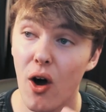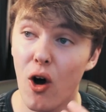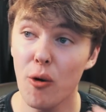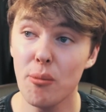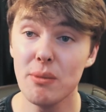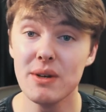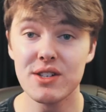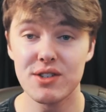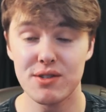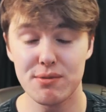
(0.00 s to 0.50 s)
Om
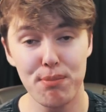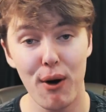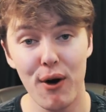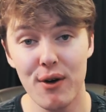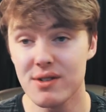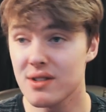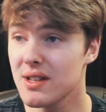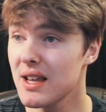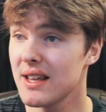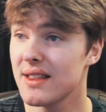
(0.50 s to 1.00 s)
Miz
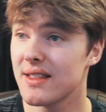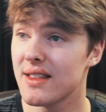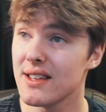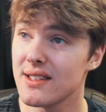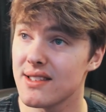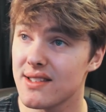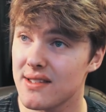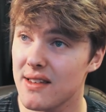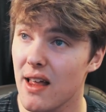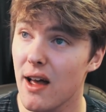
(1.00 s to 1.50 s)
posts like
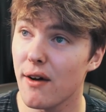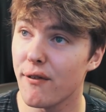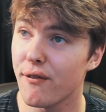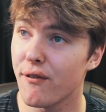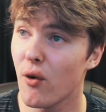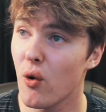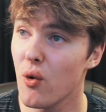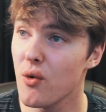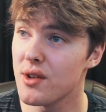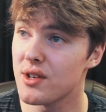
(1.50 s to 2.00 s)
this stuff
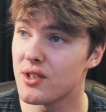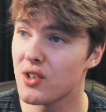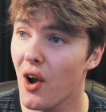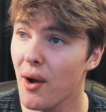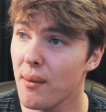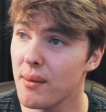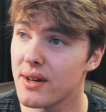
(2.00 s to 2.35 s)
all the time,